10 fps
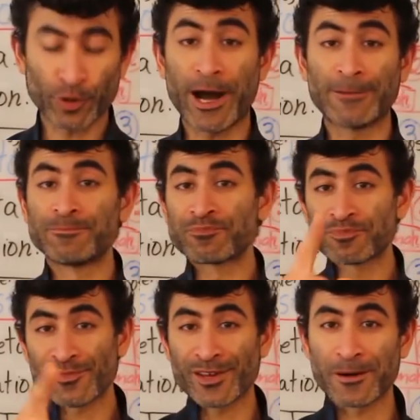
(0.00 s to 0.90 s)
Oh yeah,
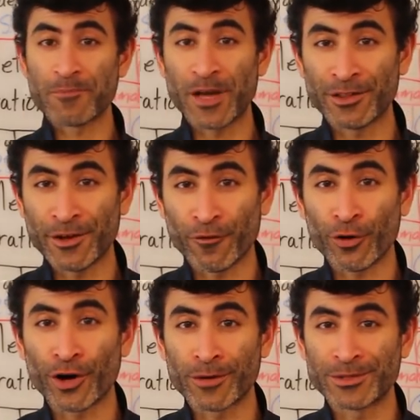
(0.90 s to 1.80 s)
in the
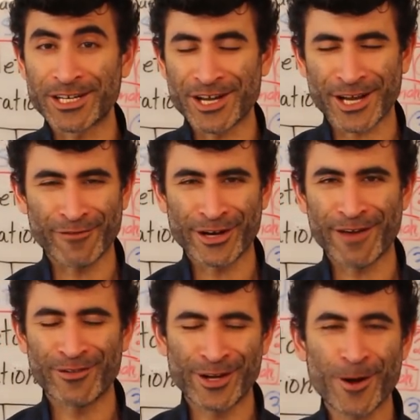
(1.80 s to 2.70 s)
four herbs I take every
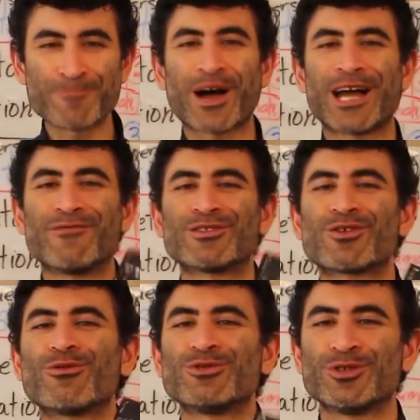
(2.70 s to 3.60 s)
day video, I
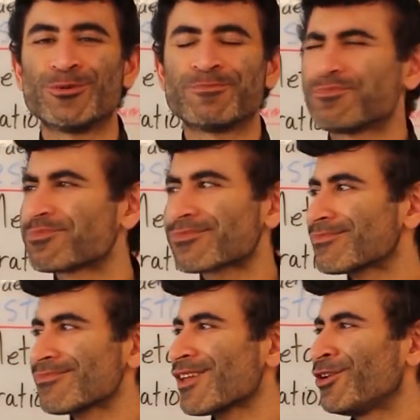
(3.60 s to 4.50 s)
even told you,
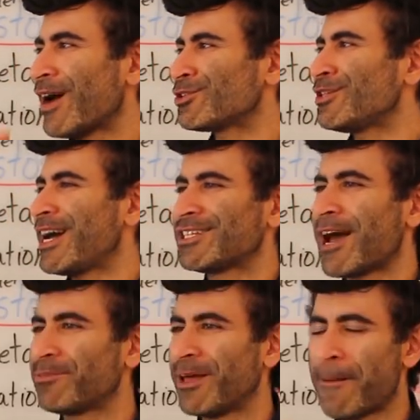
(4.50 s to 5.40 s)
no, actually I
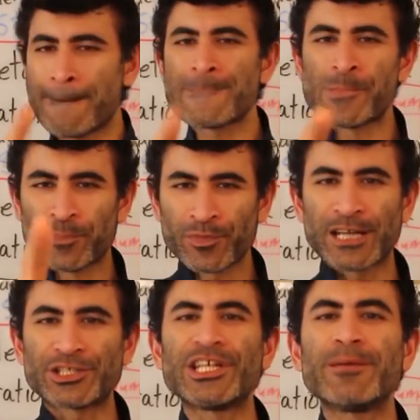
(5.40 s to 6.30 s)
typed it.
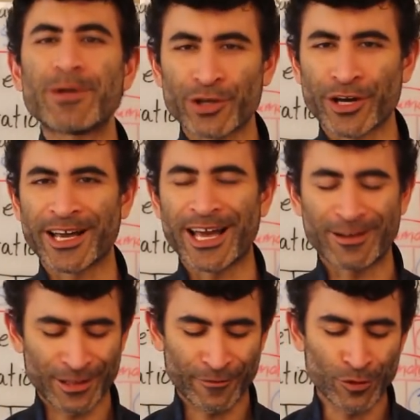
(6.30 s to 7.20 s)
It's an email you're gonna
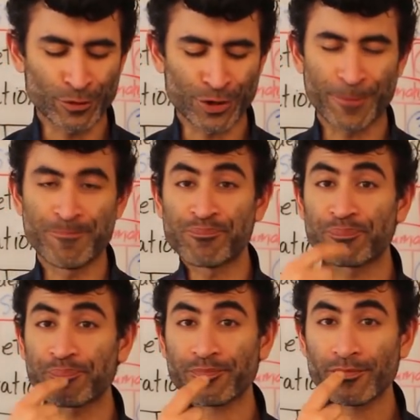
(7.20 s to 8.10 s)
get in the
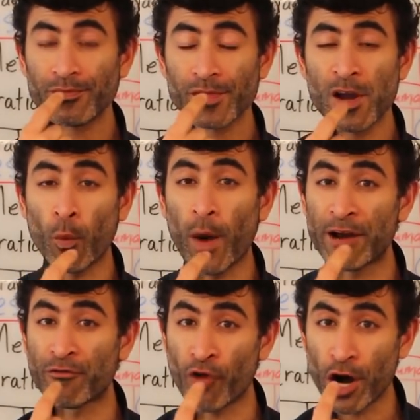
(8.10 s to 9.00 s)
future.
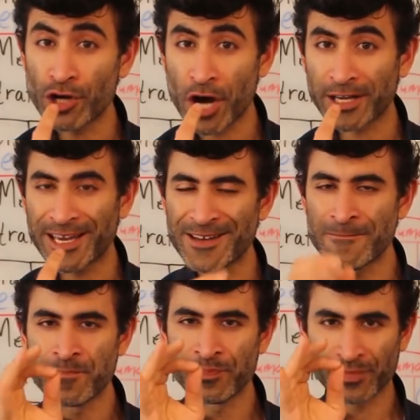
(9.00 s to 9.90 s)
Why raw
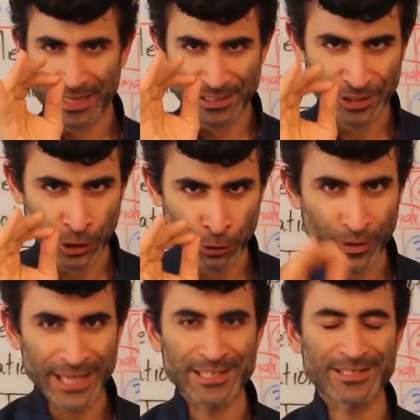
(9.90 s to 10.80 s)
dogging is the
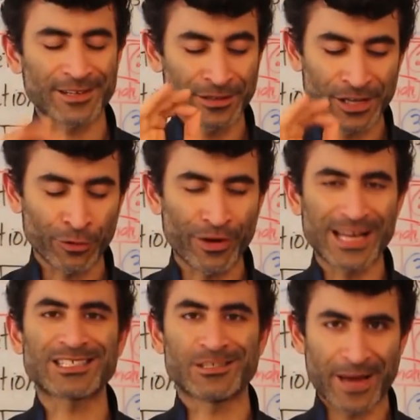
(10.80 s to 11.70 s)
greatest, the
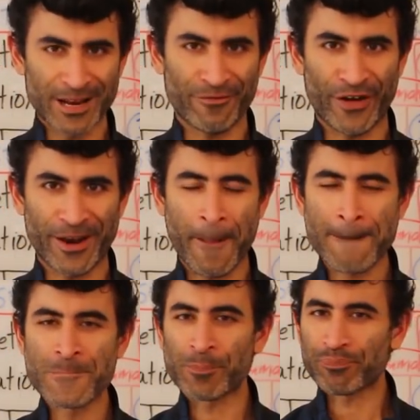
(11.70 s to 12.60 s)
greatest
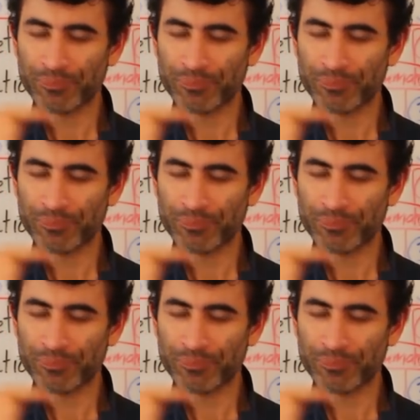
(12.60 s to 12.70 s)
benefit